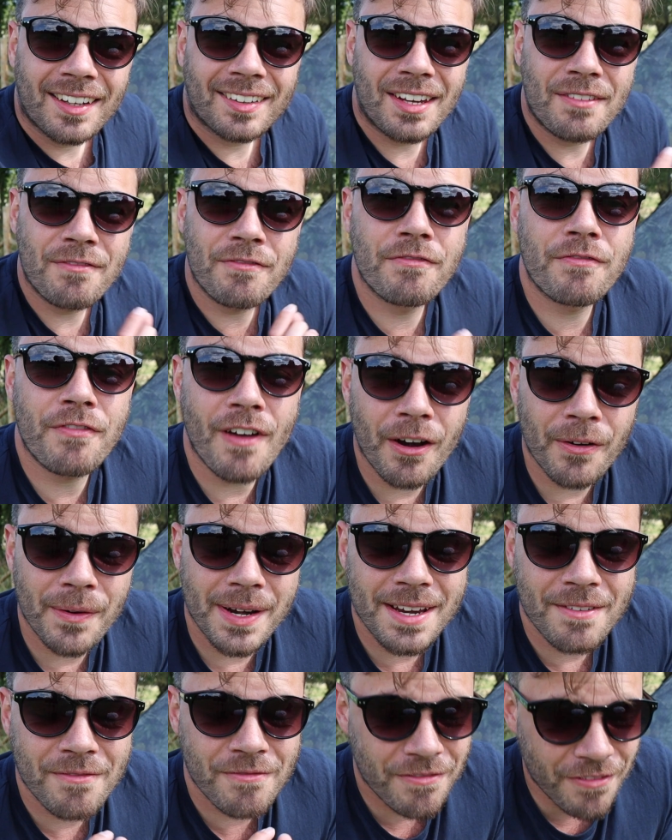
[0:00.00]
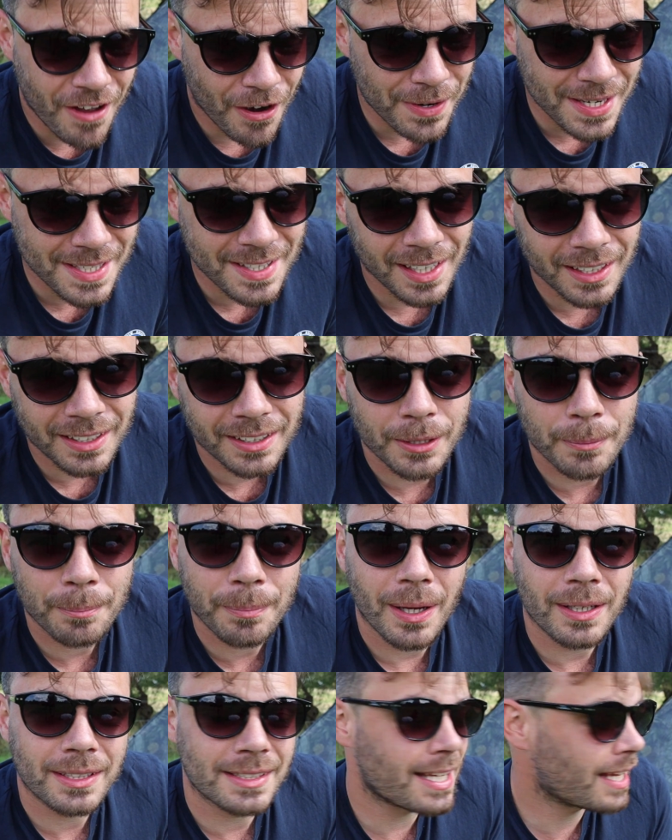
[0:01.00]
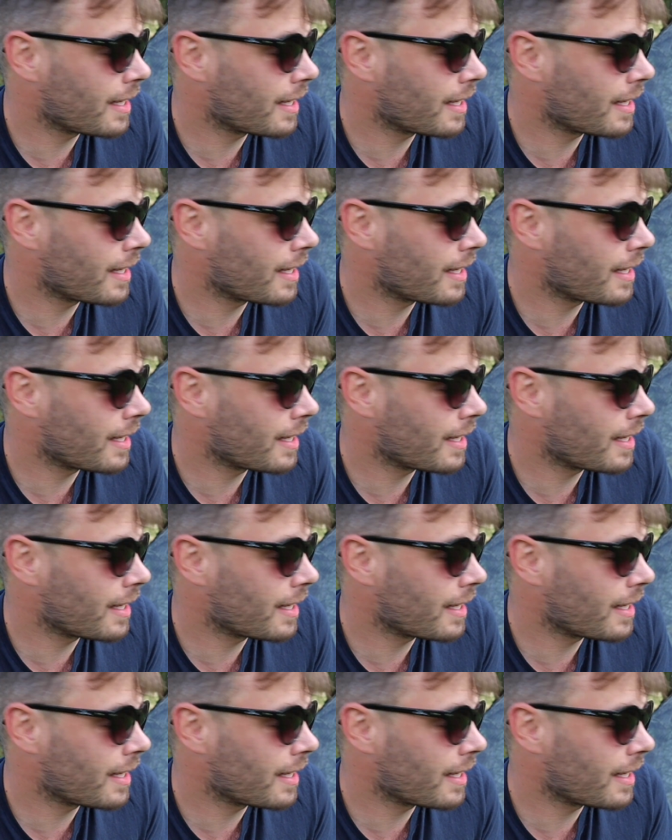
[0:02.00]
has a very, very delicate bug